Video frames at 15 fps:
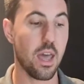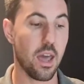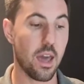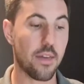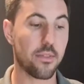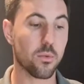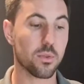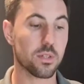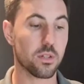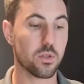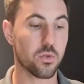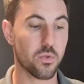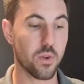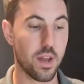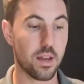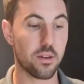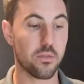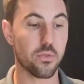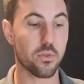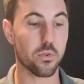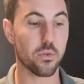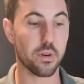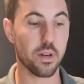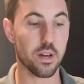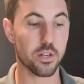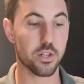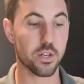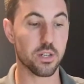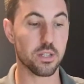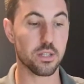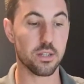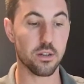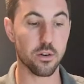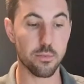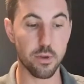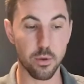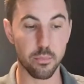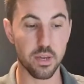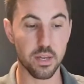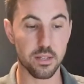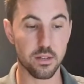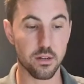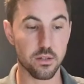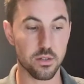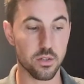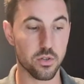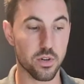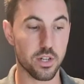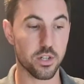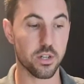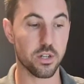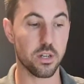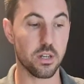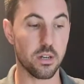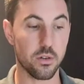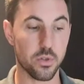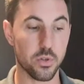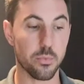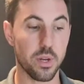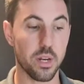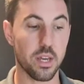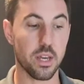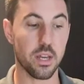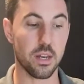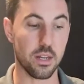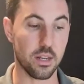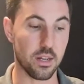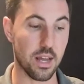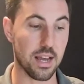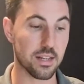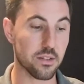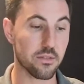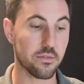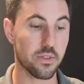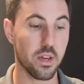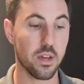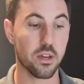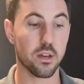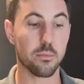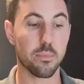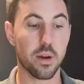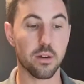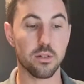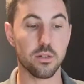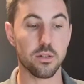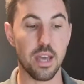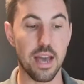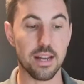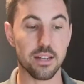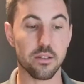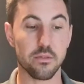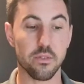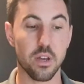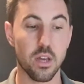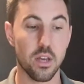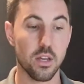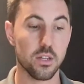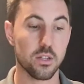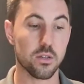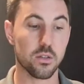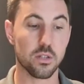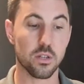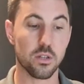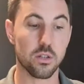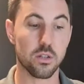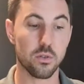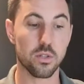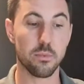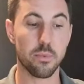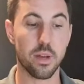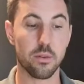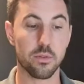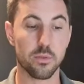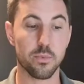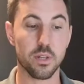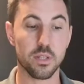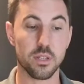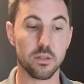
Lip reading: And there was a trend for a reduction in serum LPS concentration in intermediate and inactive compared to the active. So it's a dose-dependent response.